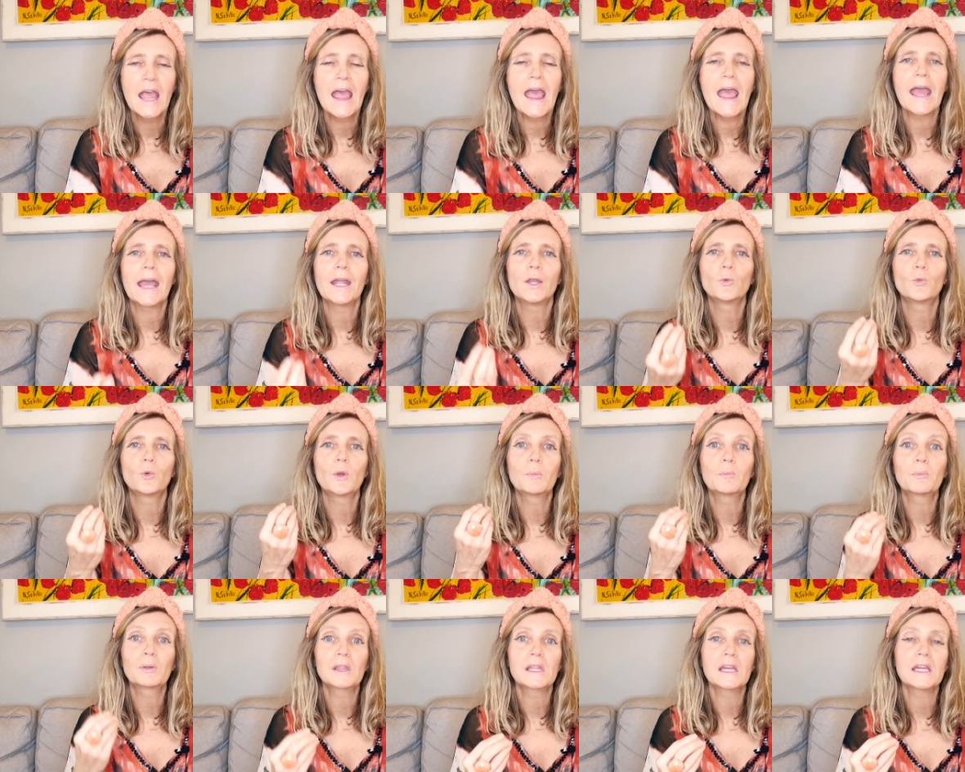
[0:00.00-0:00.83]
and
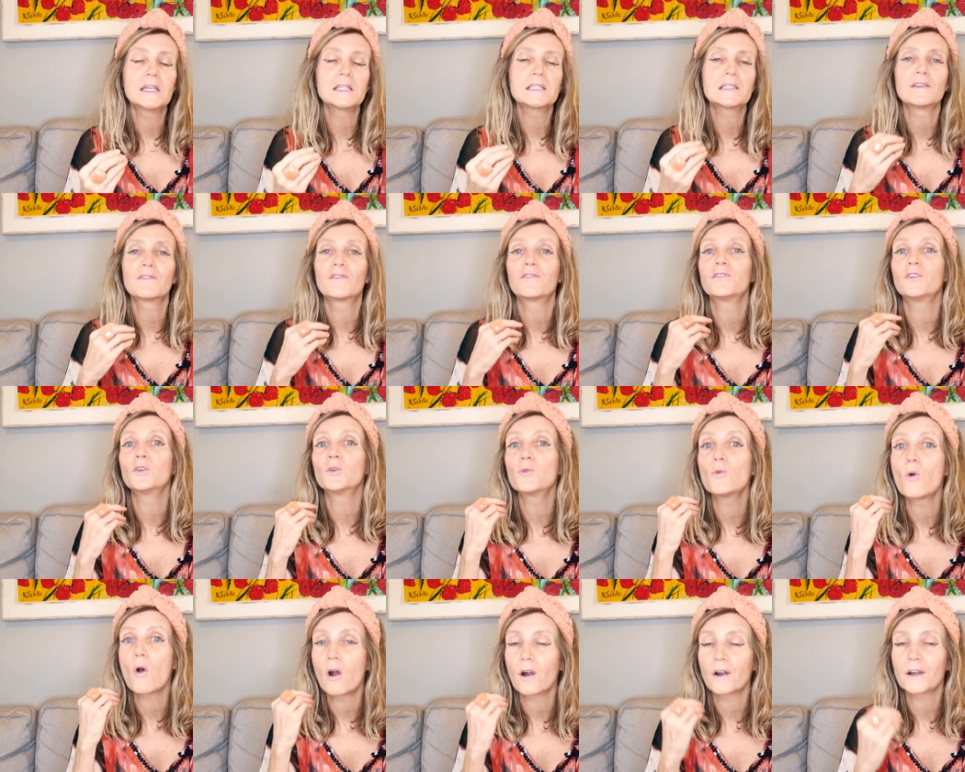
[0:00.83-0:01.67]
replace. If
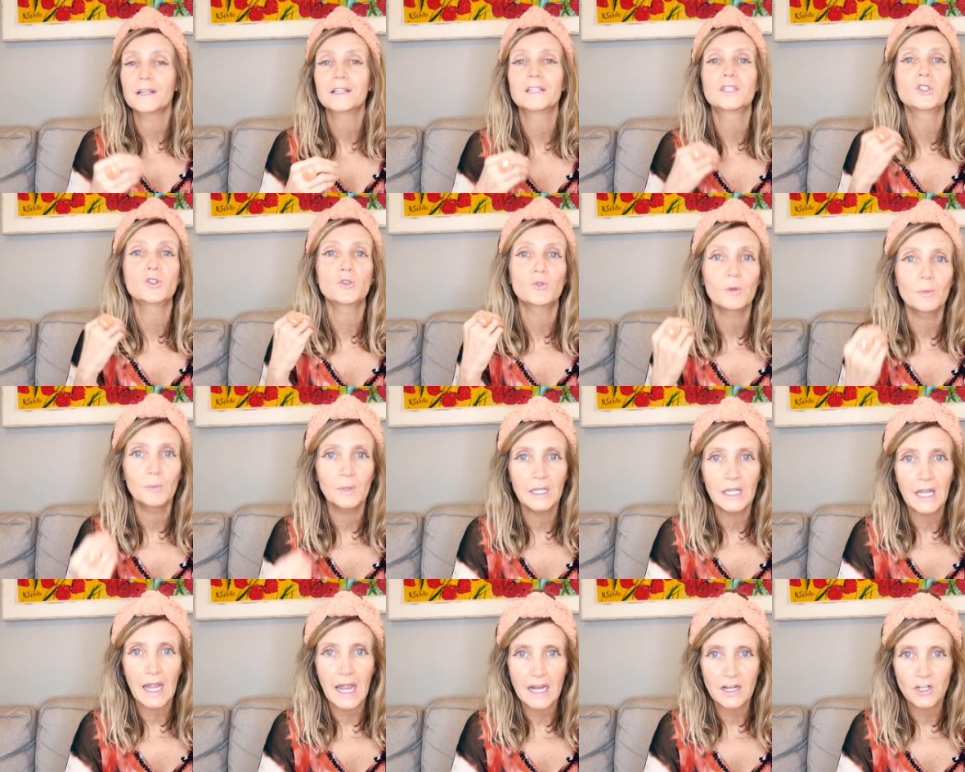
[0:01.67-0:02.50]
you are
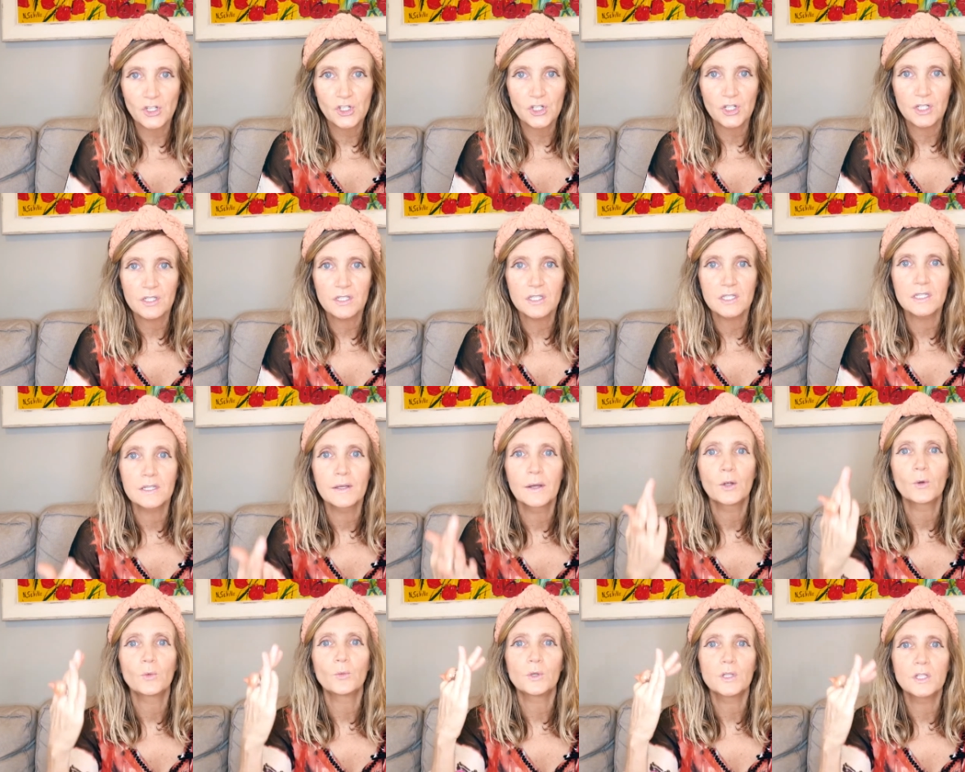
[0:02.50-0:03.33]
extremely anxious,
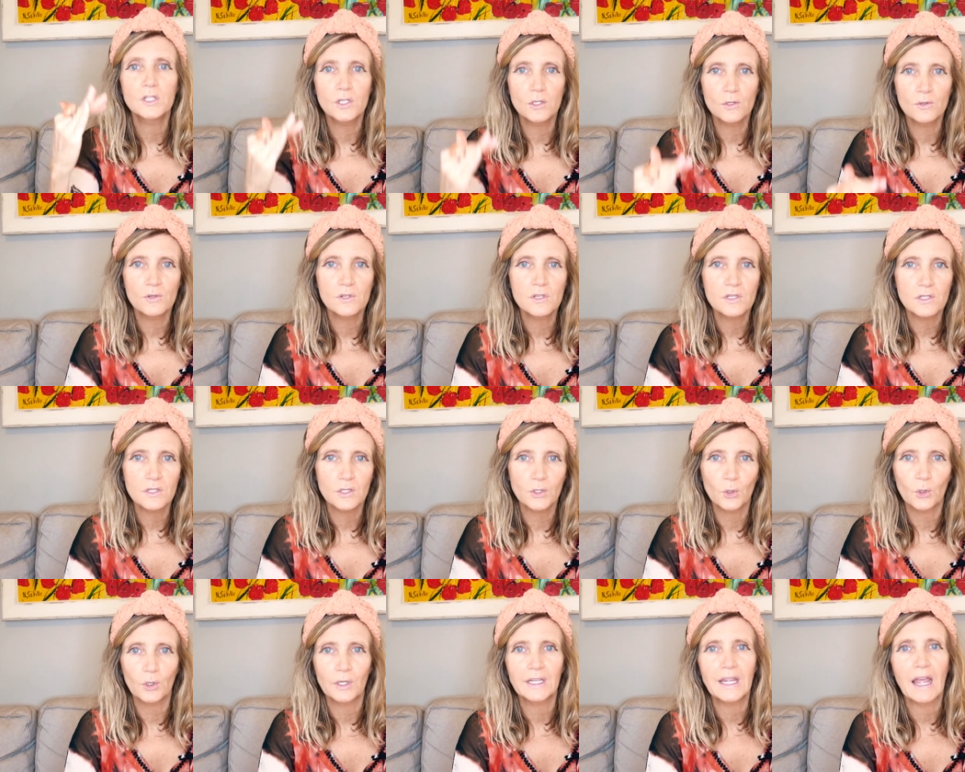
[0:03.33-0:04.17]
reduce
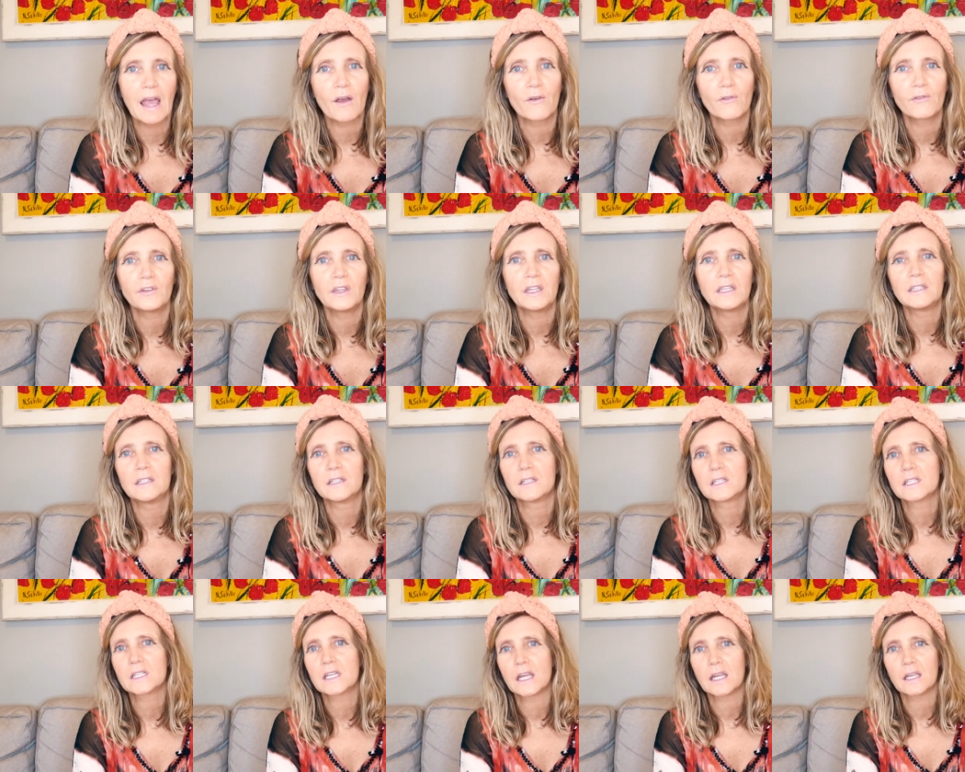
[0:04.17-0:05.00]
your caffeine
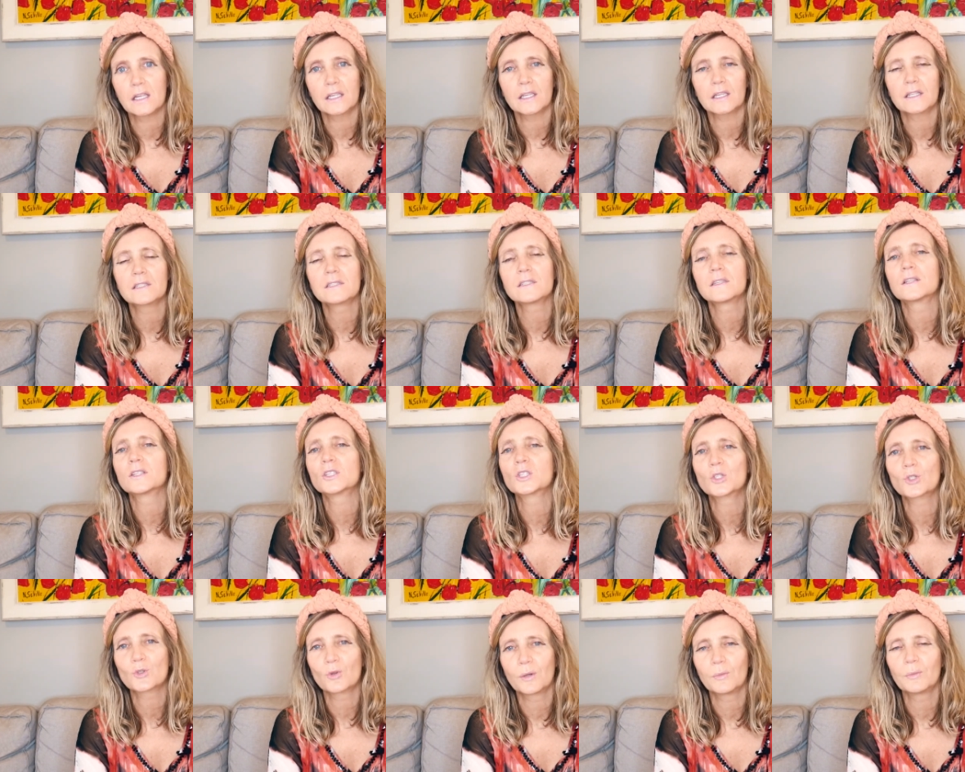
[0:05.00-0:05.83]
intake. It's
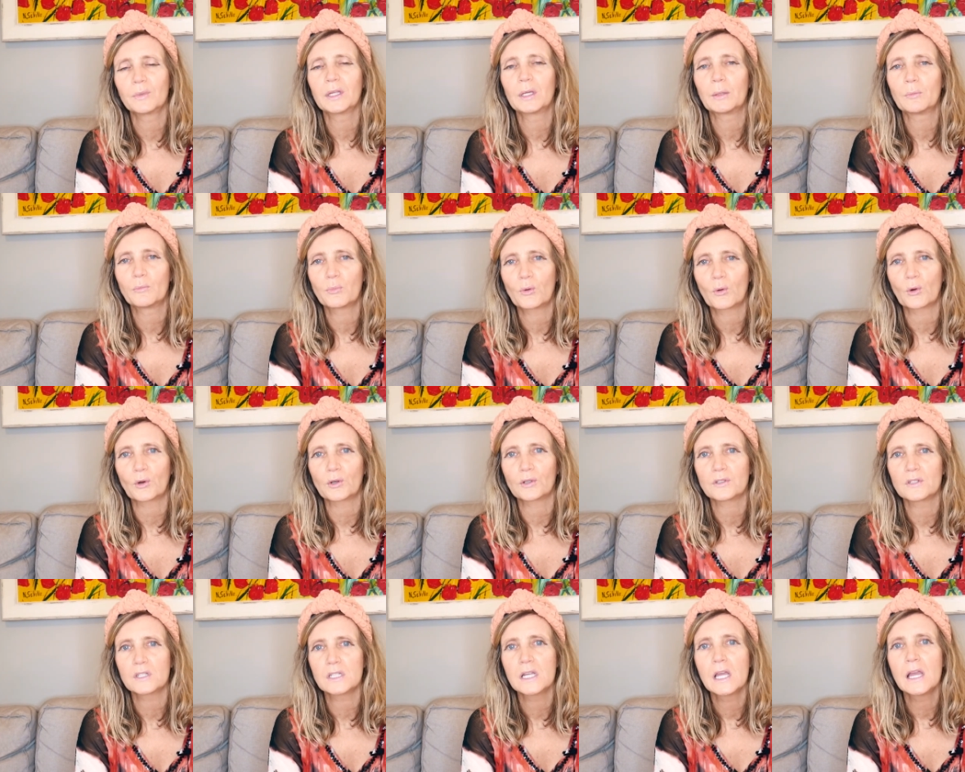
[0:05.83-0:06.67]
extremely
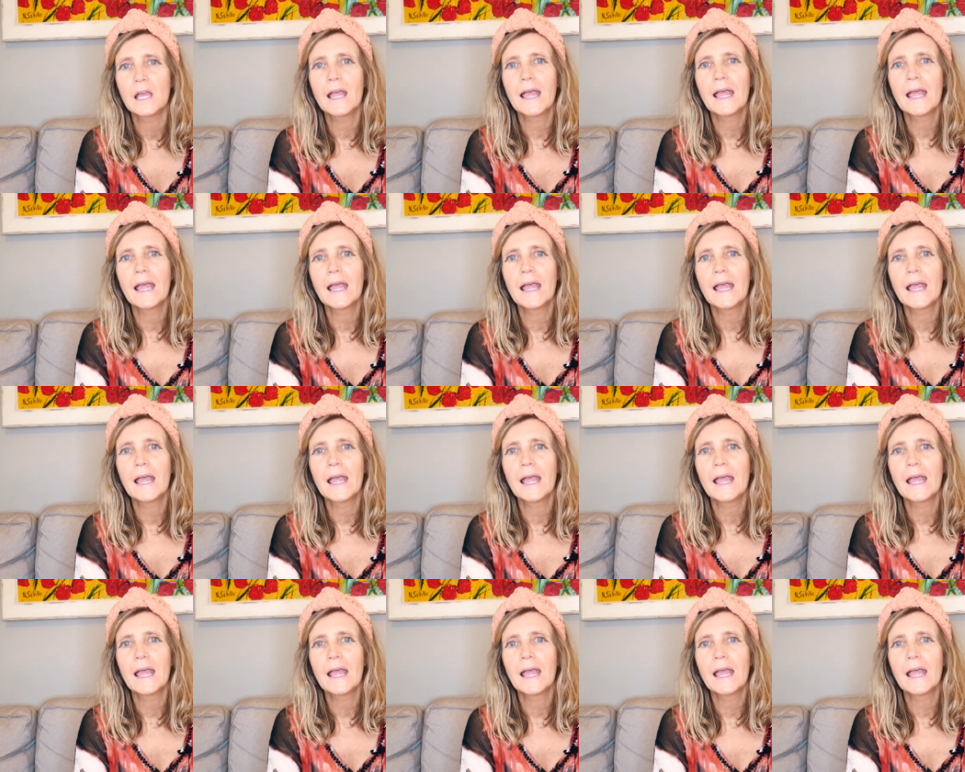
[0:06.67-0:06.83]
important.